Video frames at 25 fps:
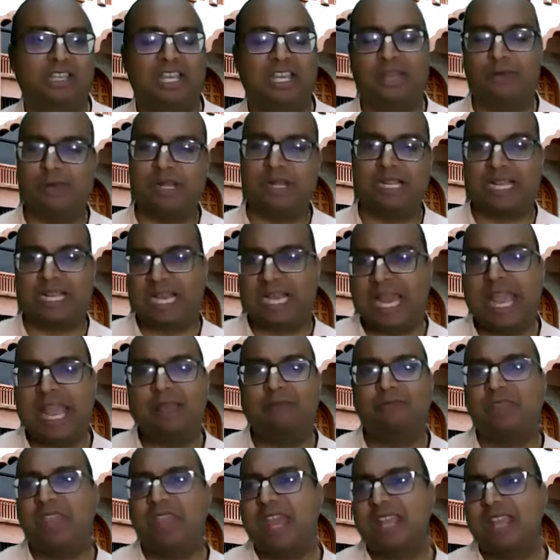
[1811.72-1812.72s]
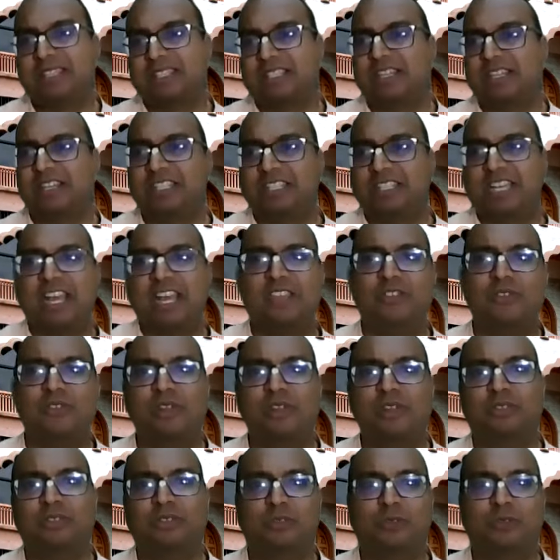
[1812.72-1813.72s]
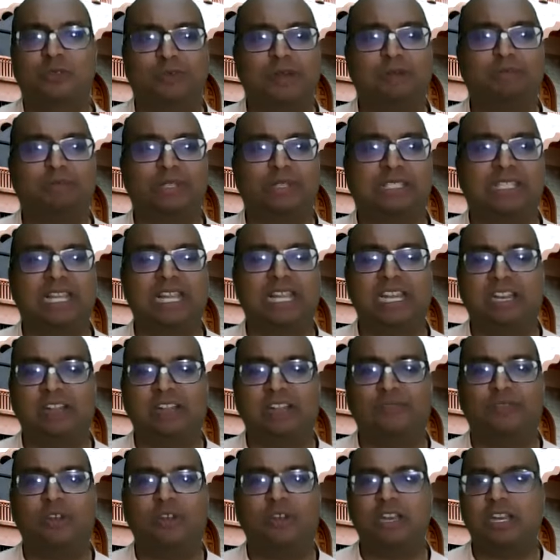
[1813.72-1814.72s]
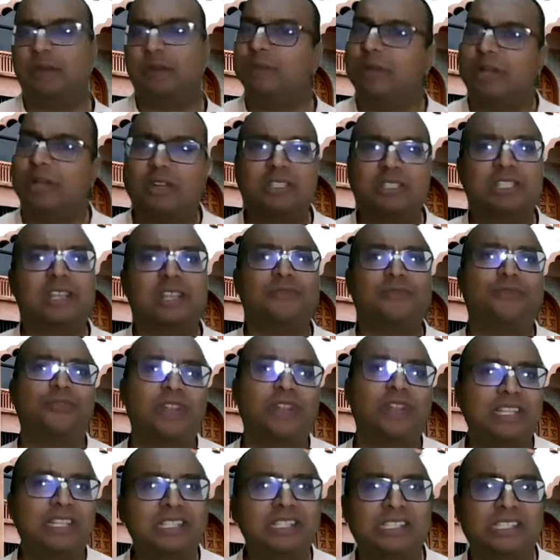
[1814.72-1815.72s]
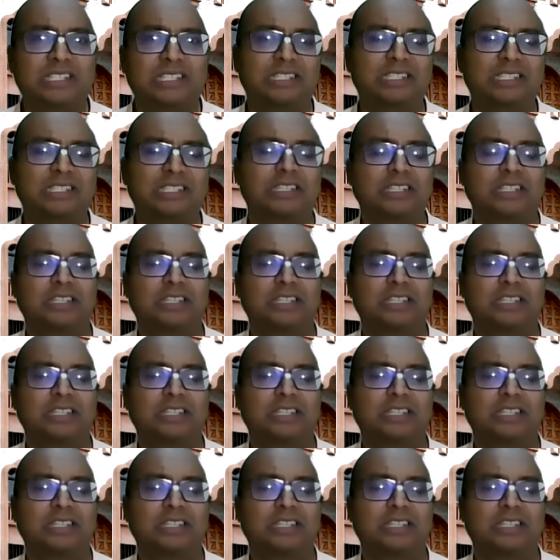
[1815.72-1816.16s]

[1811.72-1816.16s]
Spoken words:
He will claim, yes, Krishna, you are the Supreme Personality of God, and because they're friends.